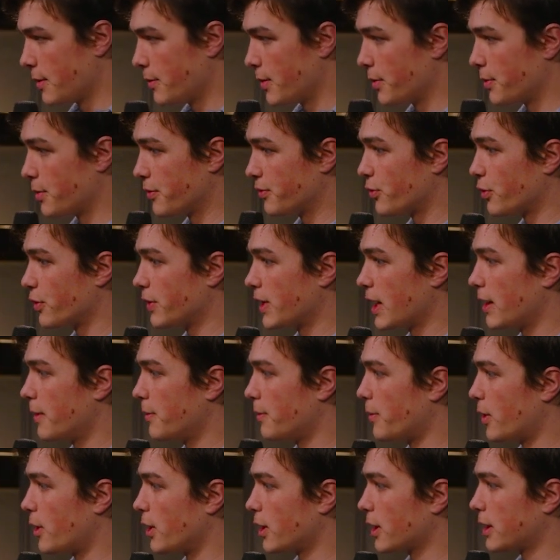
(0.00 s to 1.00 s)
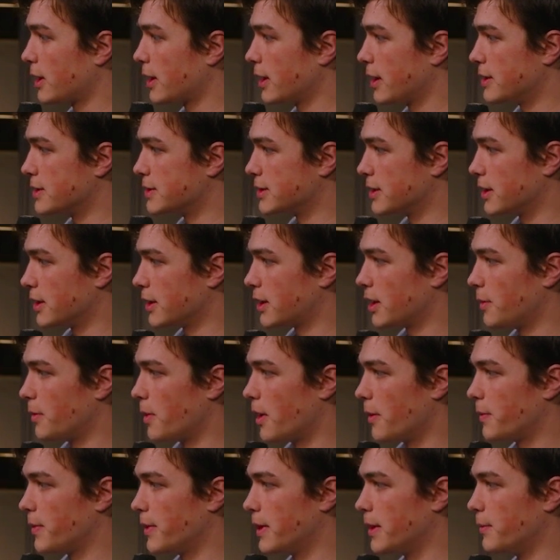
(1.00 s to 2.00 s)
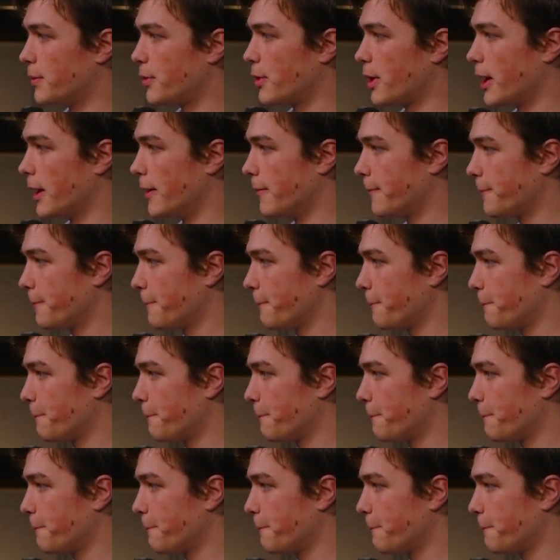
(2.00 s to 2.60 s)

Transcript: But before that, Mark is going to come up and pray.